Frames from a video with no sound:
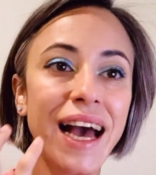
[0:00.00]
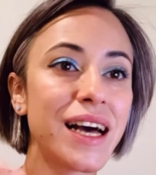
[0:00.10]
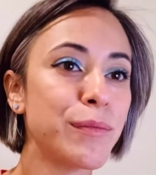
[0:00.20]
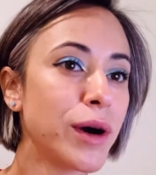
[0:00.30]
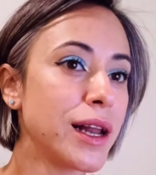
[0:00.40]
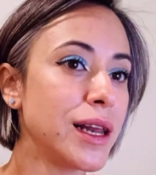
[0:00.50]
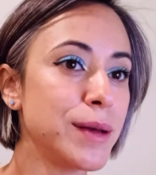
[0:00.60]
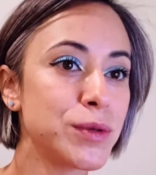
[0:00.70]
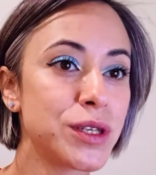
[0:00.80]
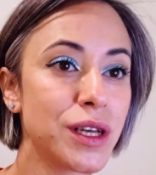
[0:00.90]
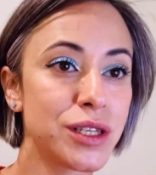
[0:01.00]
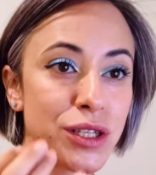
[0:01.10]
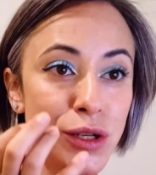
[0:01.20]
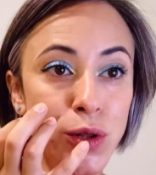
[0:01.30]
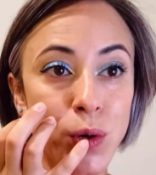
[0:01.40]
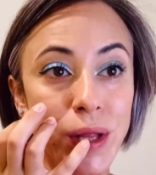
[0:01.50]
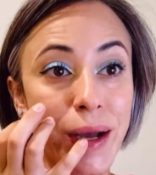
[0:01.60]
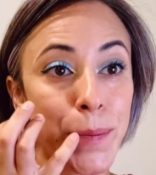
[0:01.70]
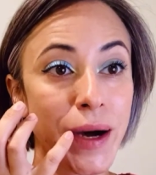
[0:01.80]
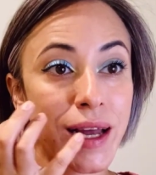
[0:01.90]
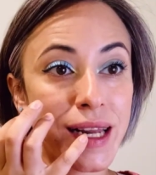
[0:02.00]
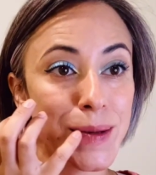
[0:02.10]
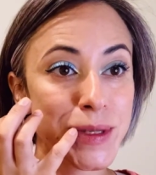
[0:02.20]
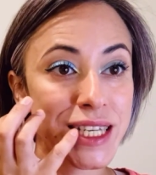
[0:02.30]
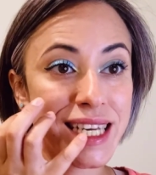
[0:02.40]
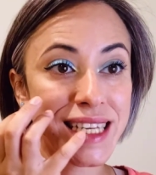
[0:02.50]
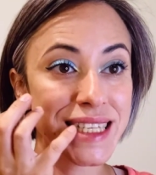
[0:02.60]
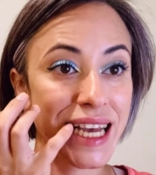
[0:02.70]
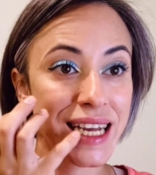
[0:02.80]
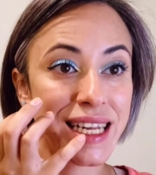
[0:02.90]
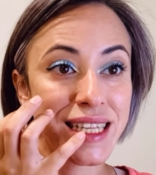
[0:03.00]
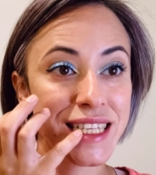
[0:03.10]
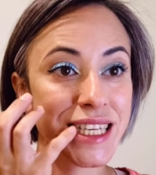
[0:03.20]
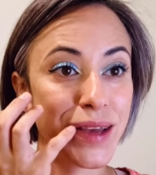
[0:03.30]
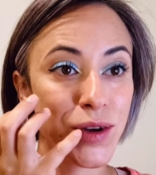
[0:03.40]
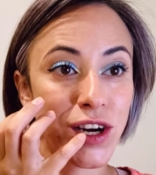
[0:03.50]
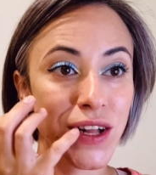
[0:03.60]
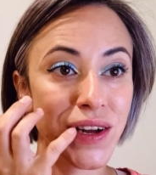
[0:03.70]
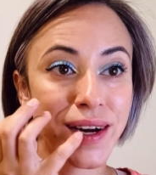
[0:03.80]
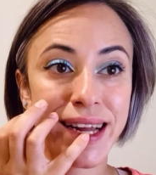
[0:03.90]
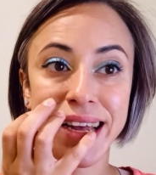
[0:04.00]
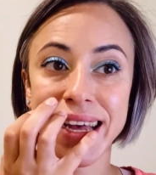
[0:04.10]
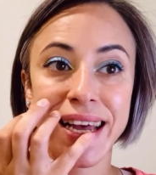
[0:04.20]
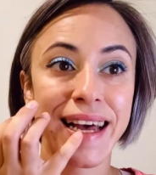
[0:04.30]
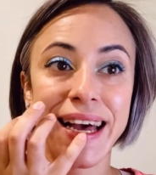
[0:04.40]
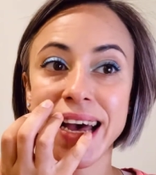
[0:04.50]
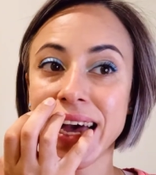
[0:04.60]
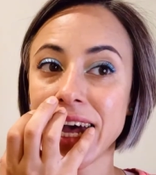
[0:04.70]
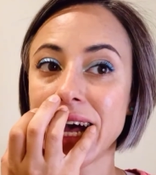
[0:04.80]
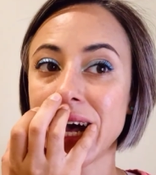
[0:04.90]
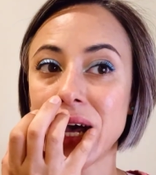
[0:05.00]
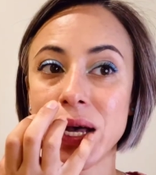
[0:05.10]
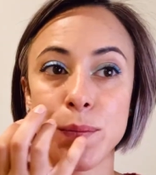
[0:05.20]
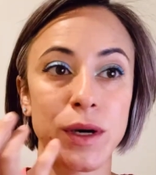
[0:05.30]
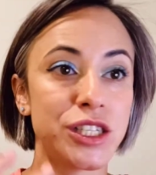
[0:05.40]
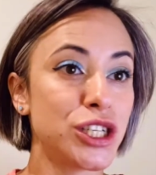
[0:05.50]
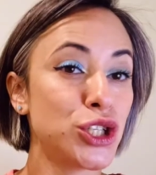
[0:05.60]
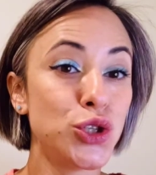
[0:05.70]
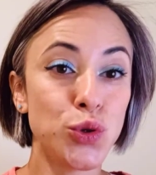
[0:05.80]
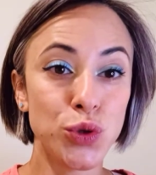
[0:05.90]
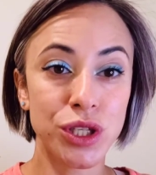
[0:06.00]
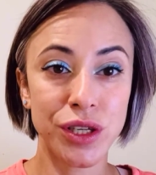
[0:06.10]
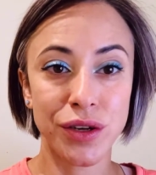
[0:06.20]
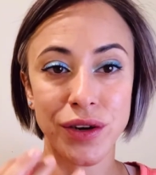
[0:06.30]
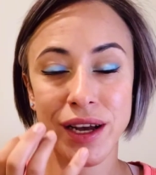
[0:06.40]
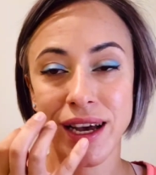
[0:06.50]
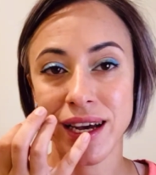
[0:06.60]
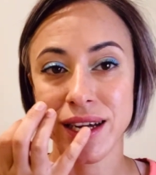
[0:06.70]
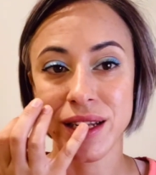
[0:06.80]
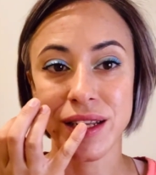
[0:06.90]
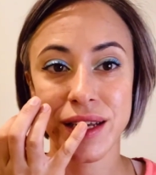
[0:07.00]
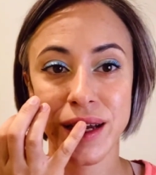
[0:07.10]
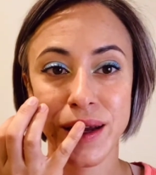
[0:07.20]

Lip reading: My lips still look like my lips, exactly the same color, but just juicier and